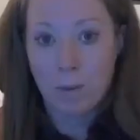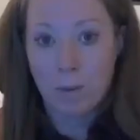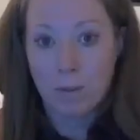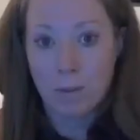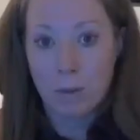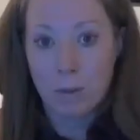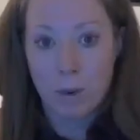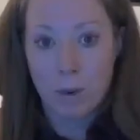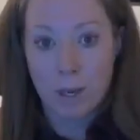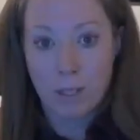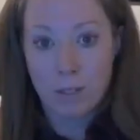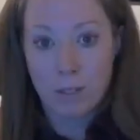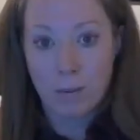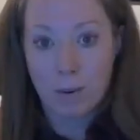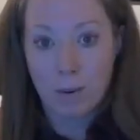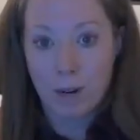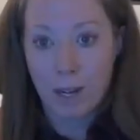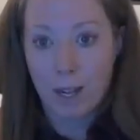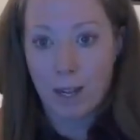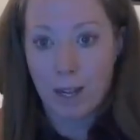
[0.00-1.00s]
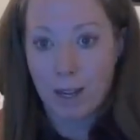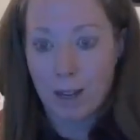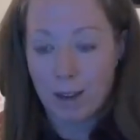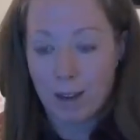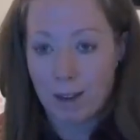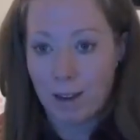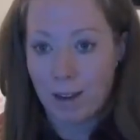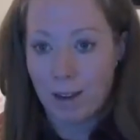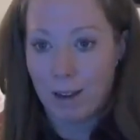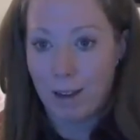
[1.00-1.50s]
of 2020,
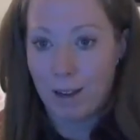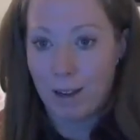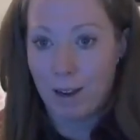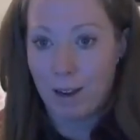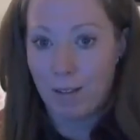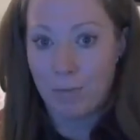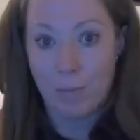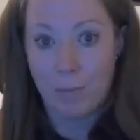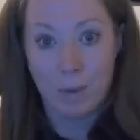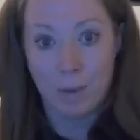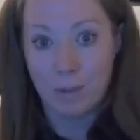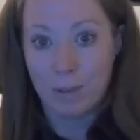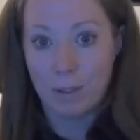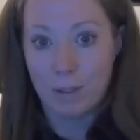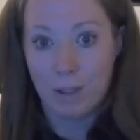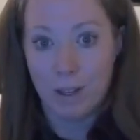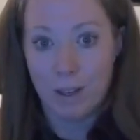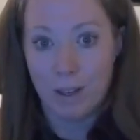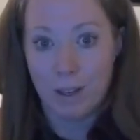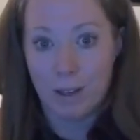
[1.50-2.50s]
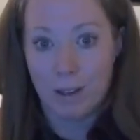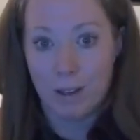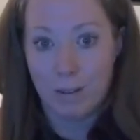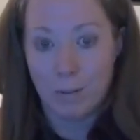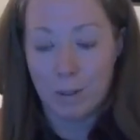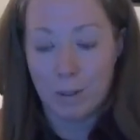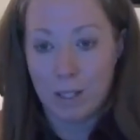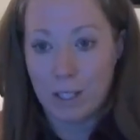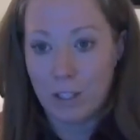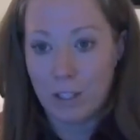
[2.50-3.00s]
and I've built
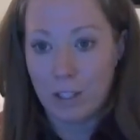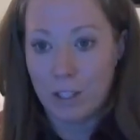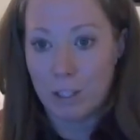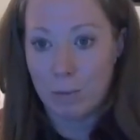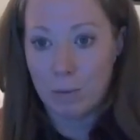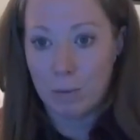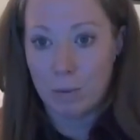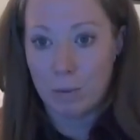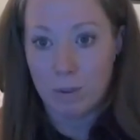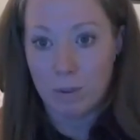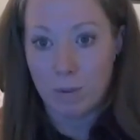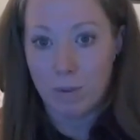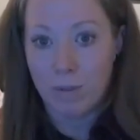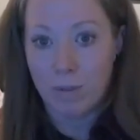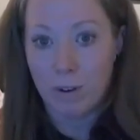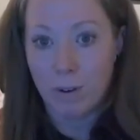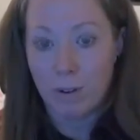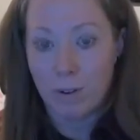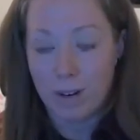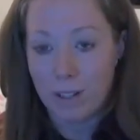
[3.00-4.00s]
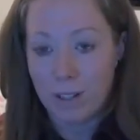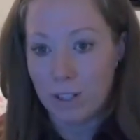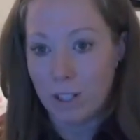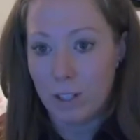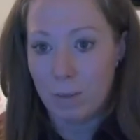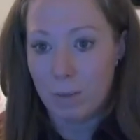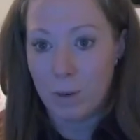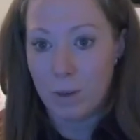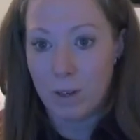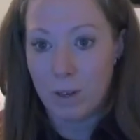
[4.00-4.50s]
relationships with some of our ranching
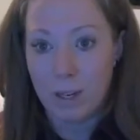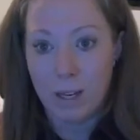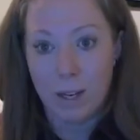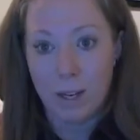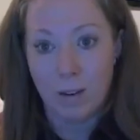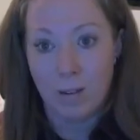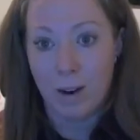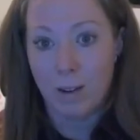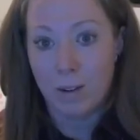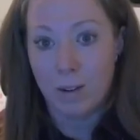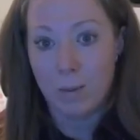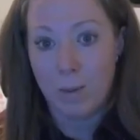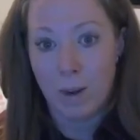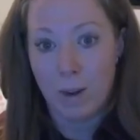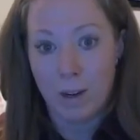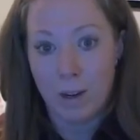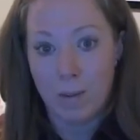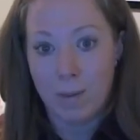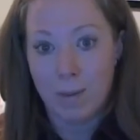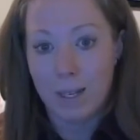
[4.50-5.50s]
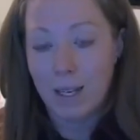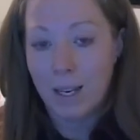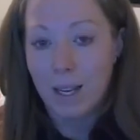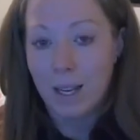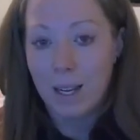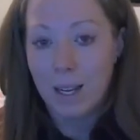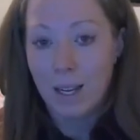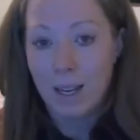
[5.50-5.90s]
community around the monument.